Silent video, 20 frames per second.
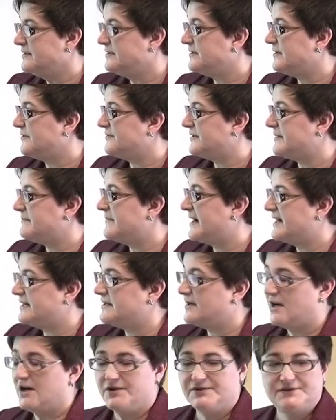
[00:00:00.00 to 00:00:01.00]
you know, they
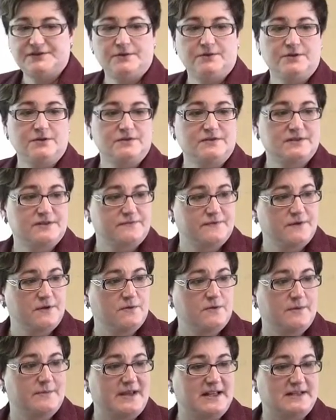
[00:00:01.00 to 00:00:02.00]
might also use
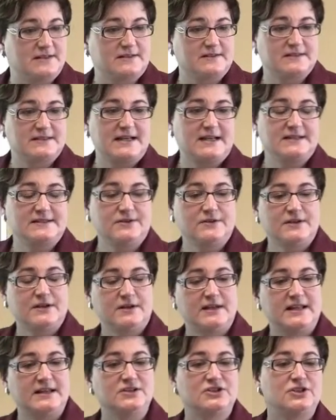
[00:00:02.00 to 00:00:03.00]
fewer mental states. So
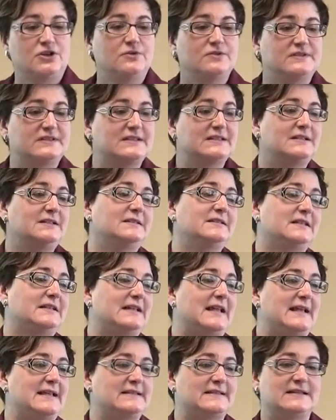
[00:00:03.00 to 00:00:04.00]
they can show still
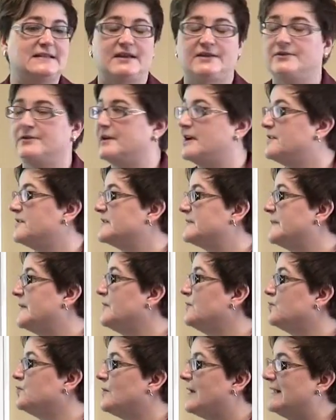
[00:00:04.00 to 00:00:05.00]
delays in other areas,
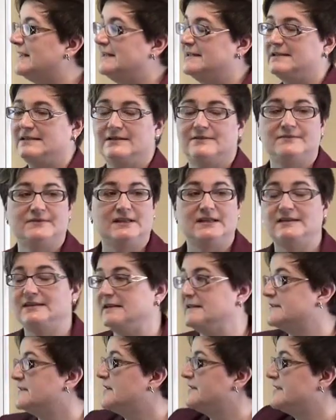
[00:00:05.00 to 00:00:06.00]
but relatively,
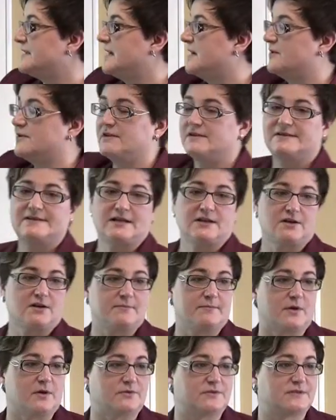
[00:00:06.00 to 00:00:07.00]
these are the areas that are
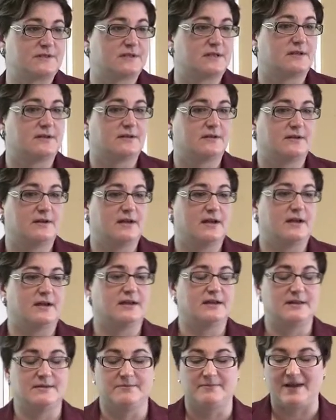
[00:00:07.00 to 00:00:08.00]
most
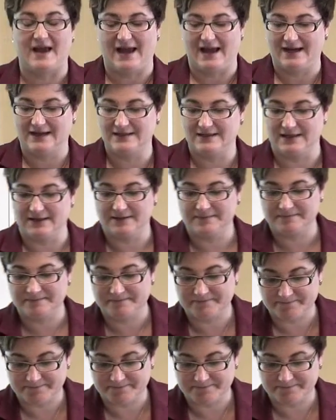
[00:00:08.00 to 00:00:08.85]
uh, impacted.